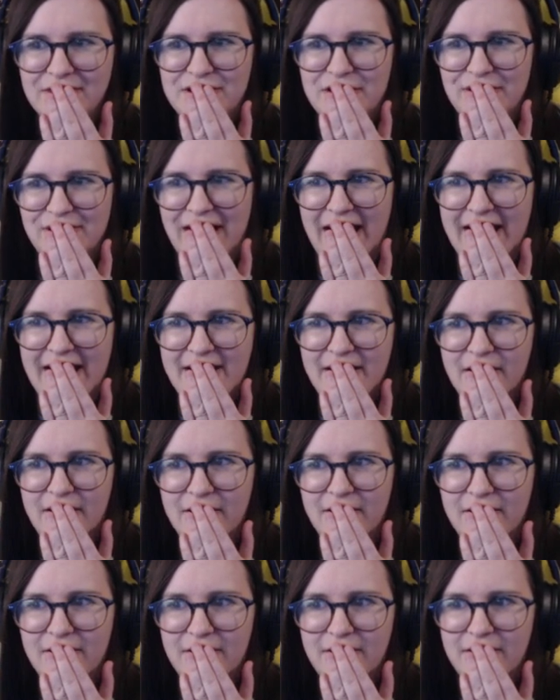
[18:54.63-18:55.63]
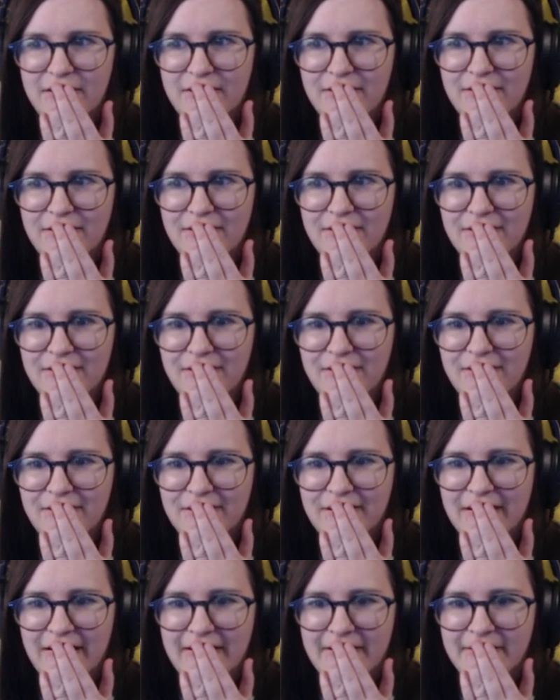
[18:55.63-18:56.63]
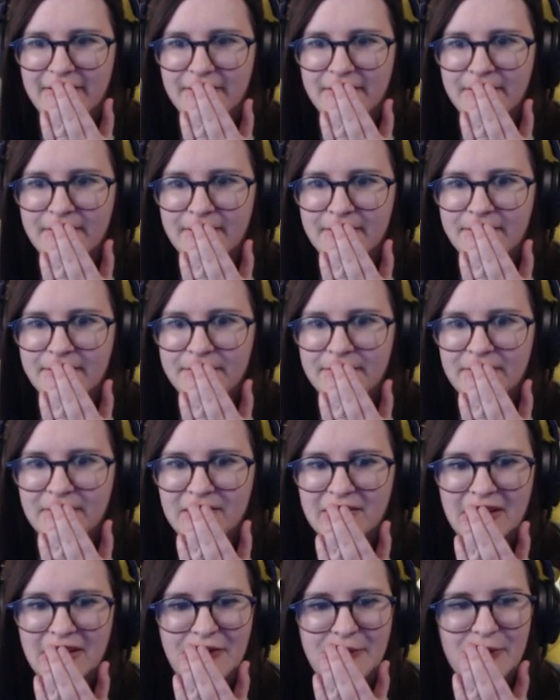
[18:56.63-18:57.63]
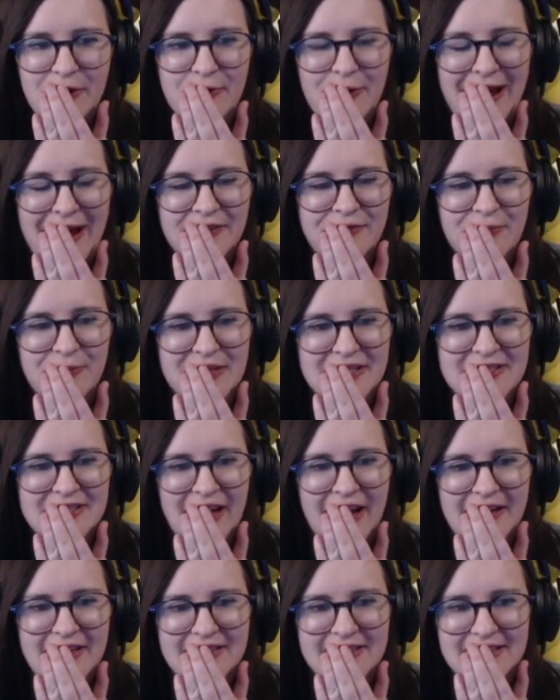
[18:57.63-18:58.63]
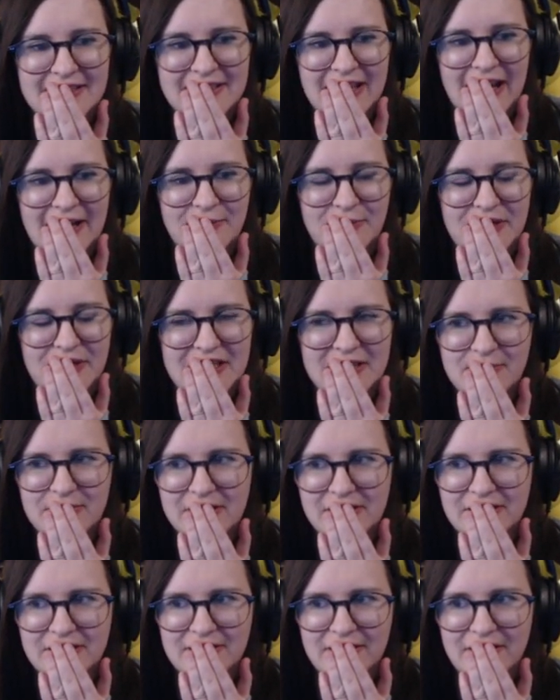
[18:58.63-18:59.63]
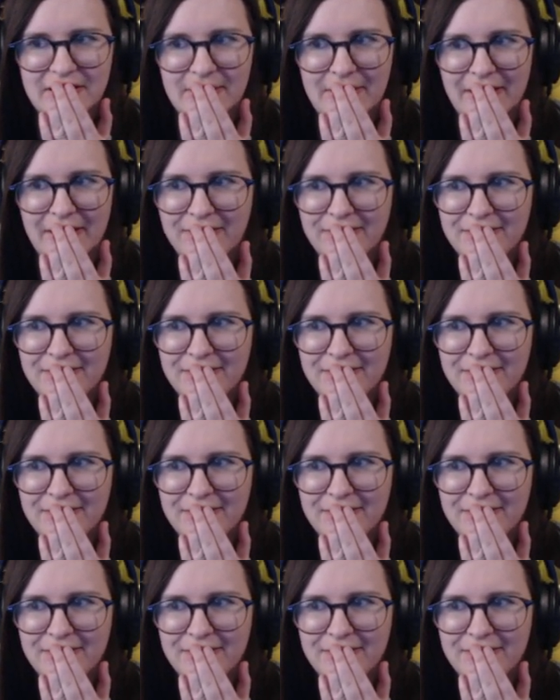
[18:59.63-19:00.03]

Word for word: Too late. Okay. I think we're grand from this side. It's this side we need to be concerned about.